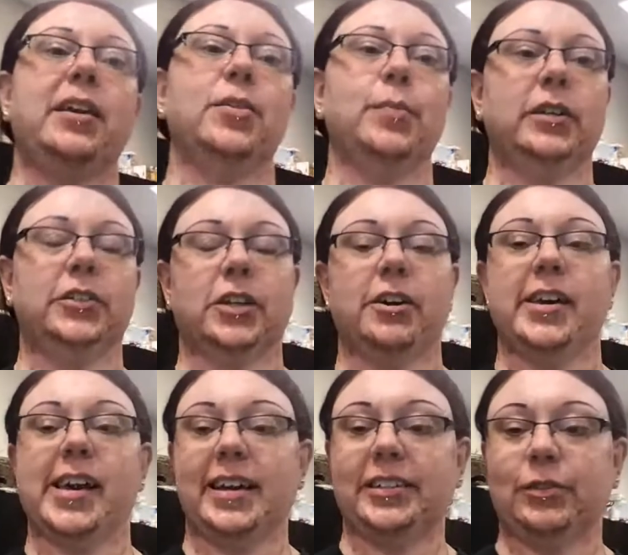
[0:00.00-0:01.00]
out of the book.
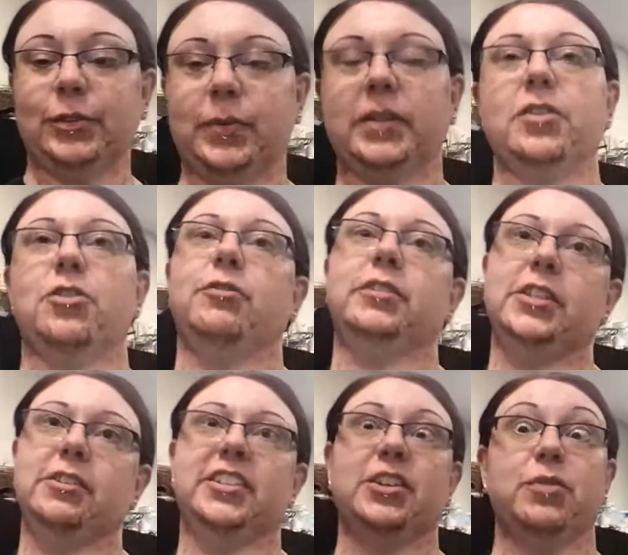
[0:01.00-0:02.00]
Sorry, guys. I was wanting to show it
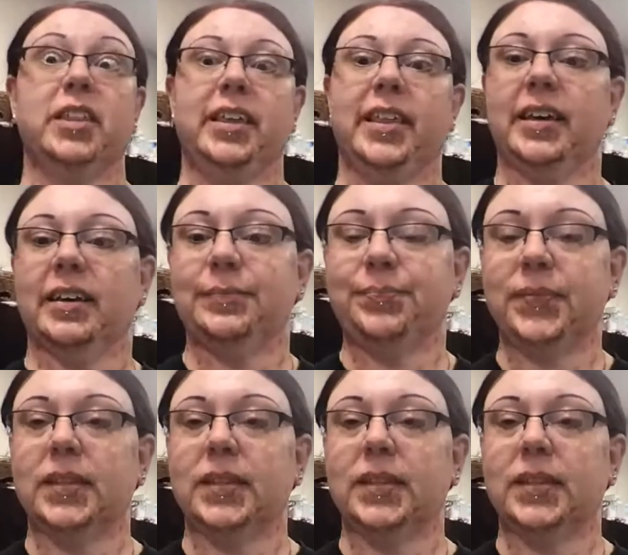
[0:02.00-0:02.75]
to you because I really like it.